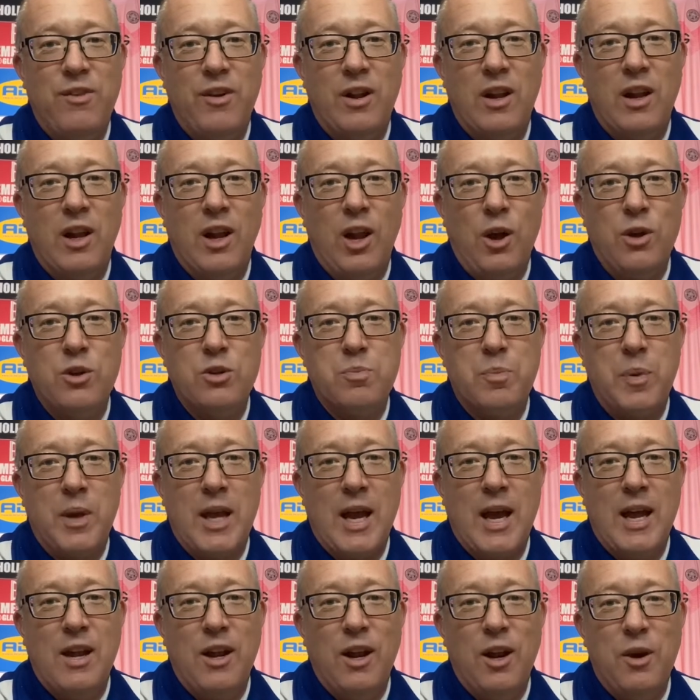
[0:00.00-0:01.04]
Loseby
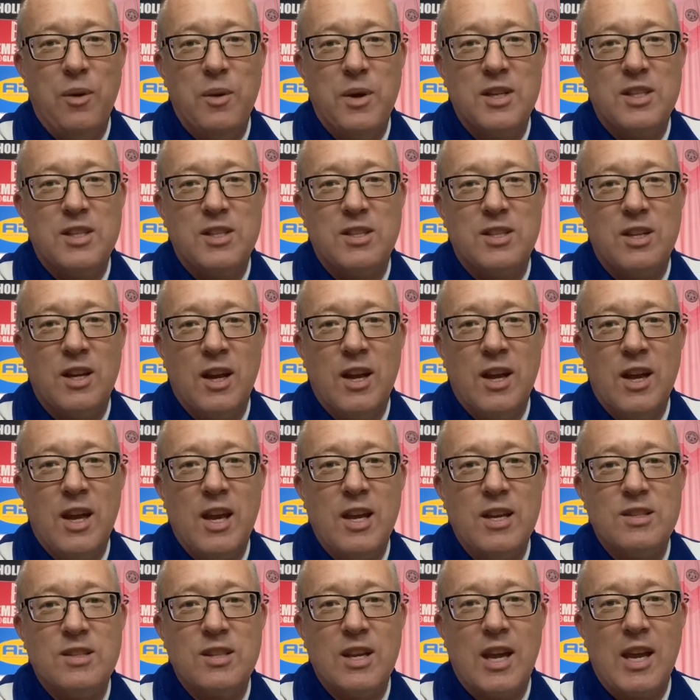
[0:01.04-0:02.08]
and Lewis
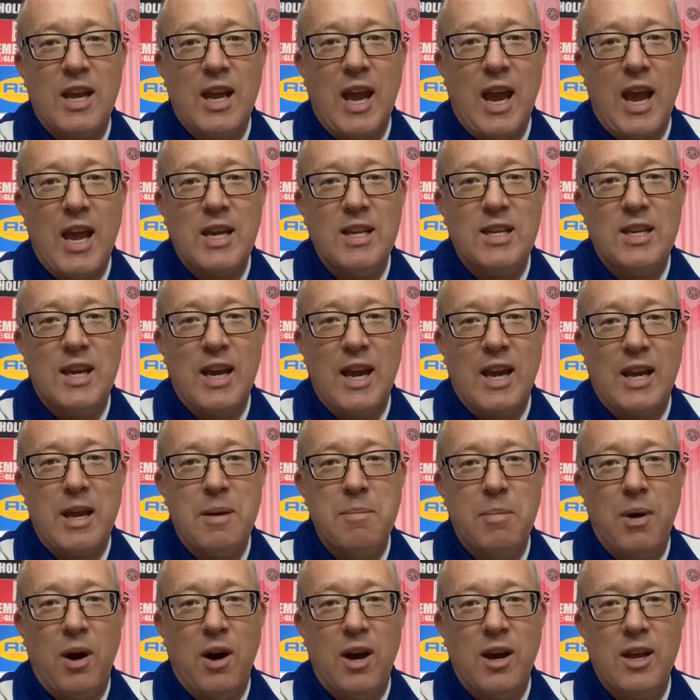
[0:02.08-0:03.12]
is saying AD
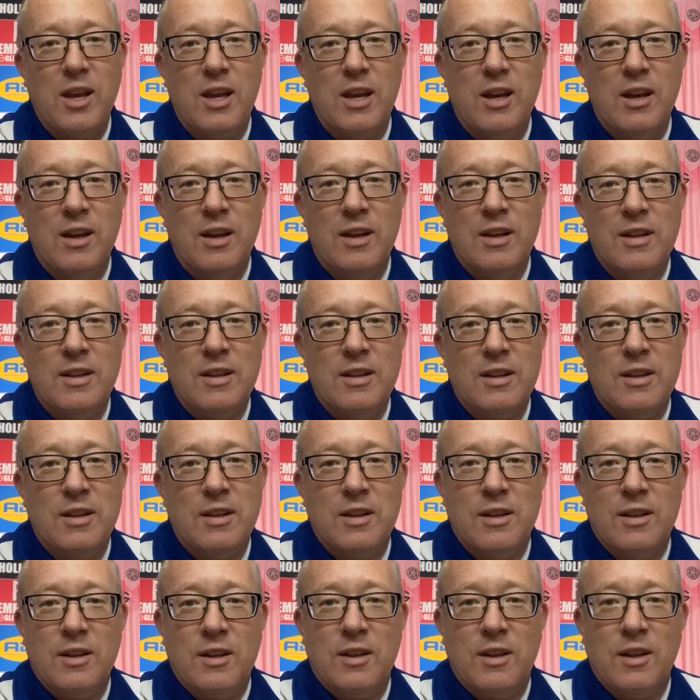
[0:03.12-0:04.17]
Akinbaye.
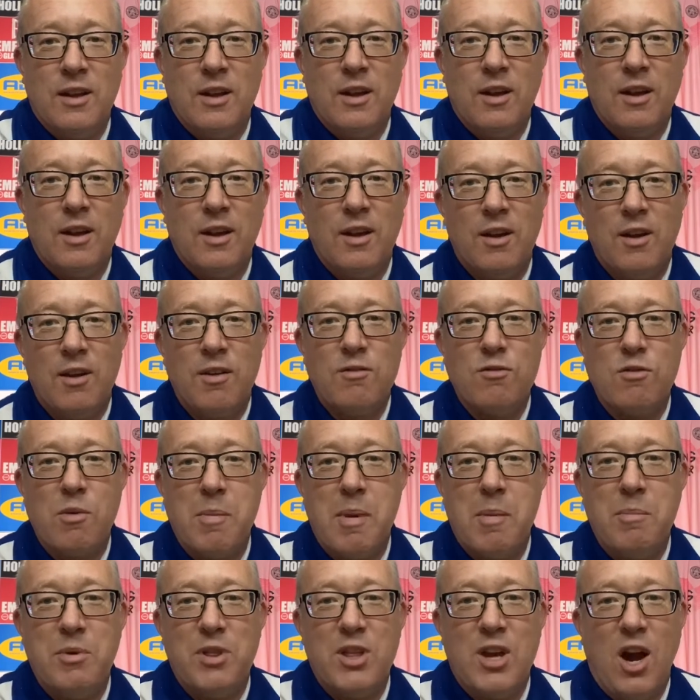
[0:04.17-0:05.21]

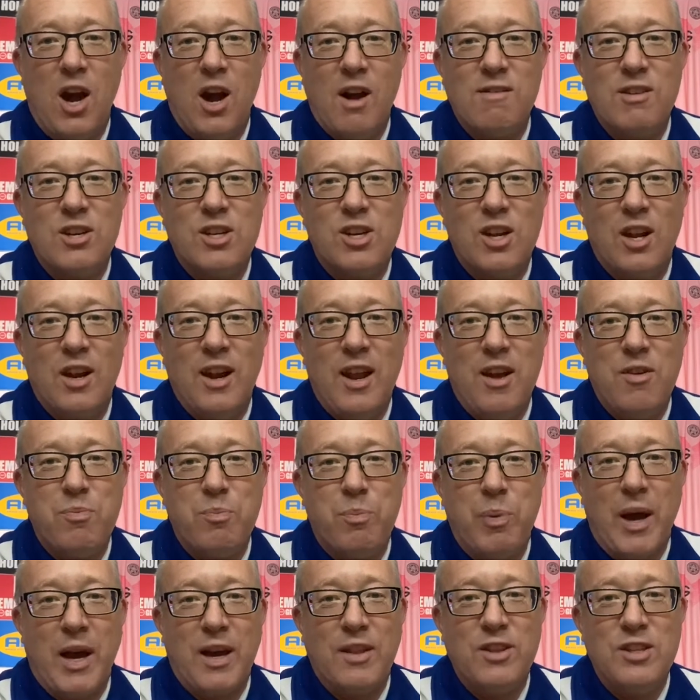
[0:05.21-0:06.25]
Remember the Irish left
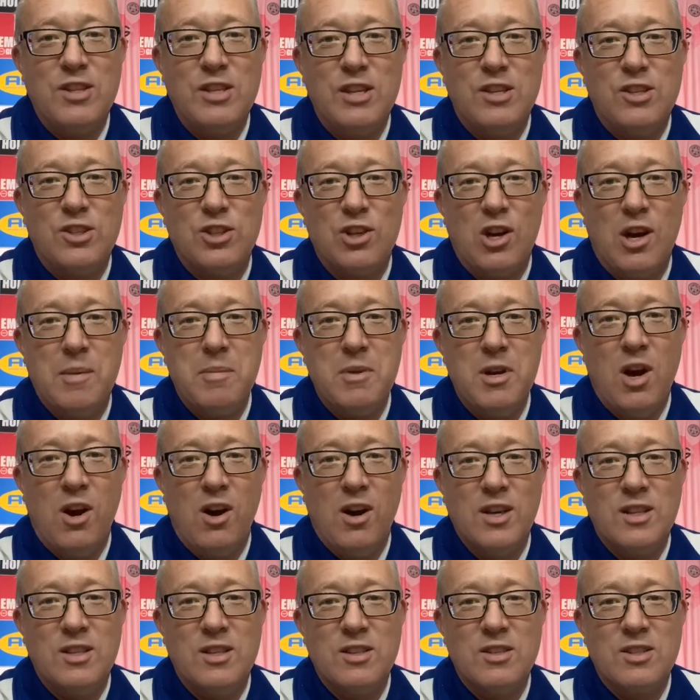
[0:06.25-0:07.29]
back. This is Simon
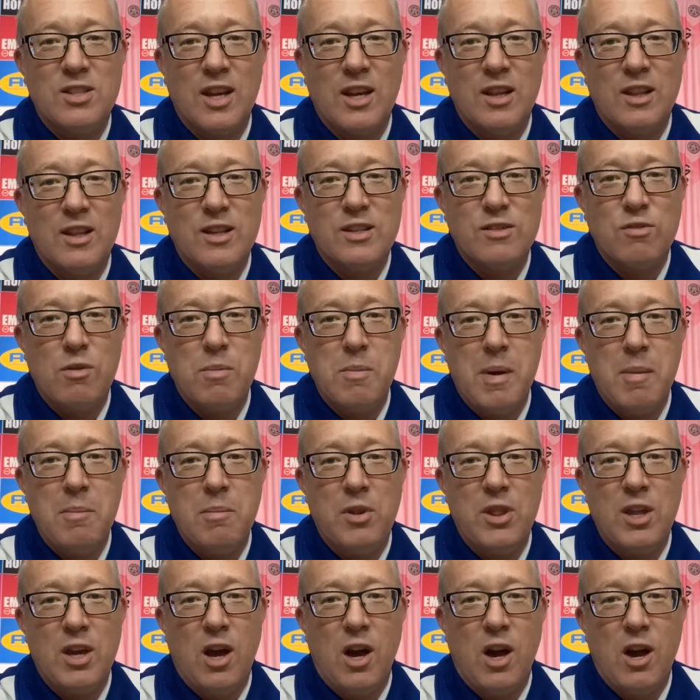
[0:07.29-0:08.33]
Heighton saying this. Remember
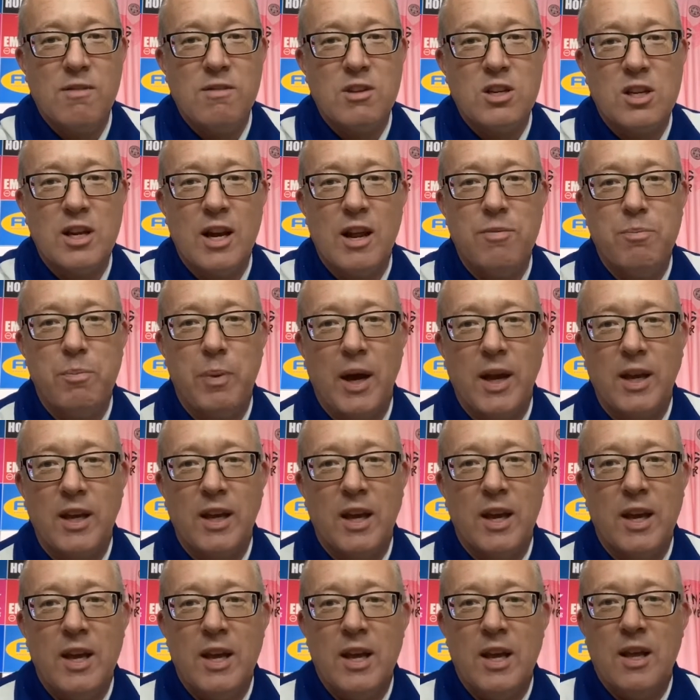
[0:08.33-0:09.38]
the Irish left back.
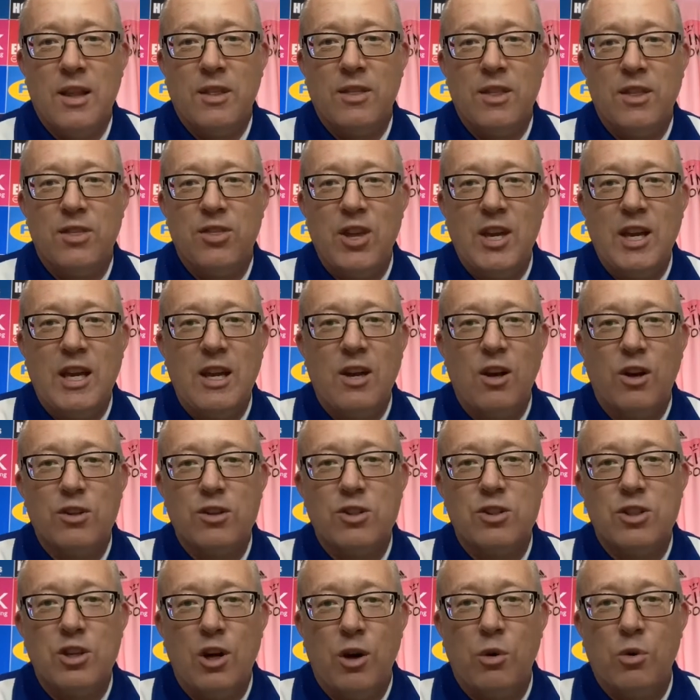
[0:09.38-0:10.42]
I think he got
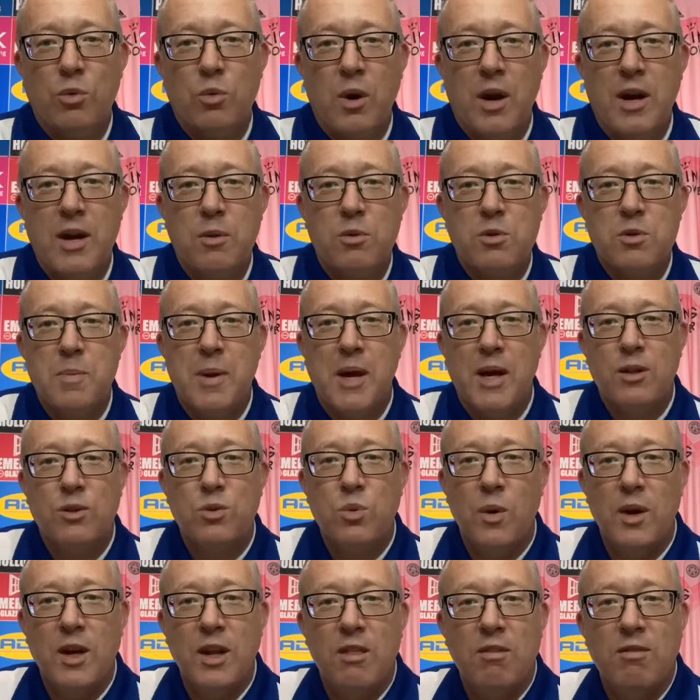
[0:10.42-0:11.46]
sold when he was about
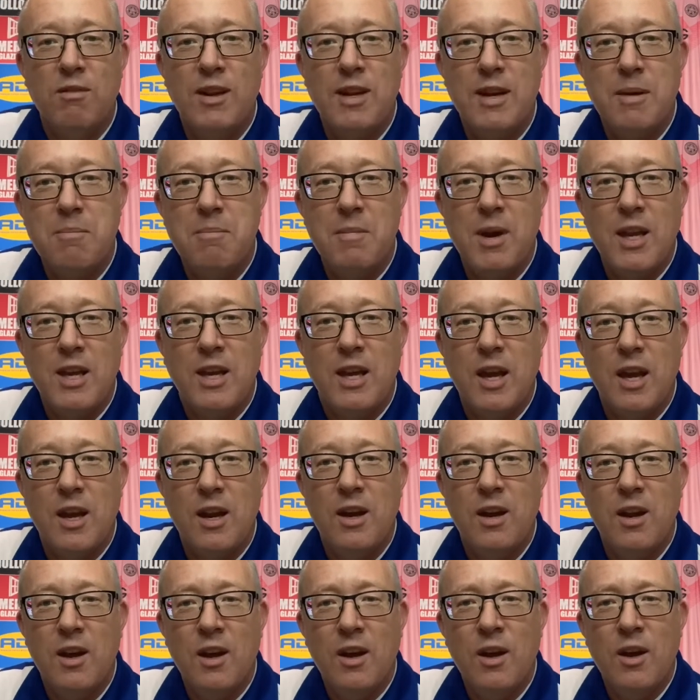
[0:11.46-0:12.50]
23. Didn't make
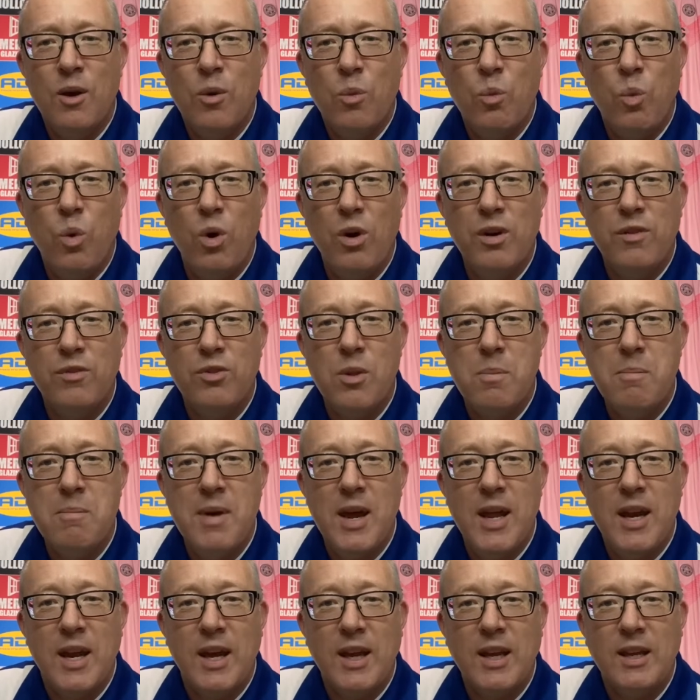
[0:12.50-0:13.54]
it. One of the
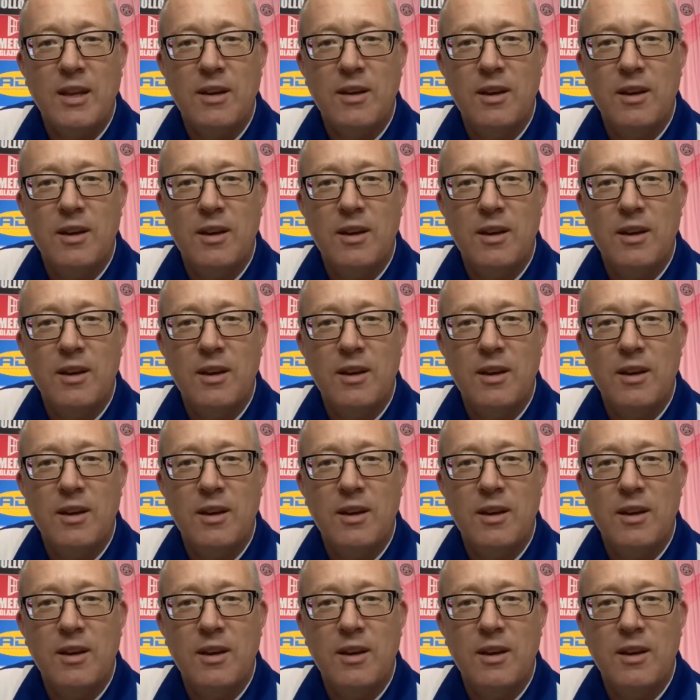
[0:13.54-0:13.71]
many.